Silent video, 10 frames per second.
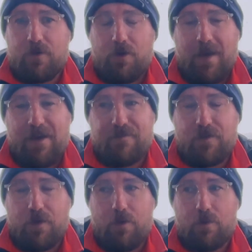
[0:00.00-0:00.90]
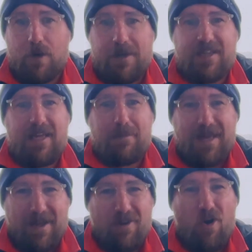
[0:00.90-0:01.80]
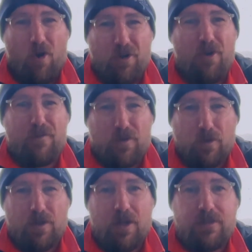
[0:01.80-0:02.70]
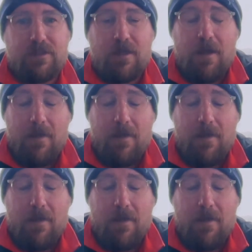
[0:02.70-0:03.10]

you have to kind of keep getting on and off gondolas.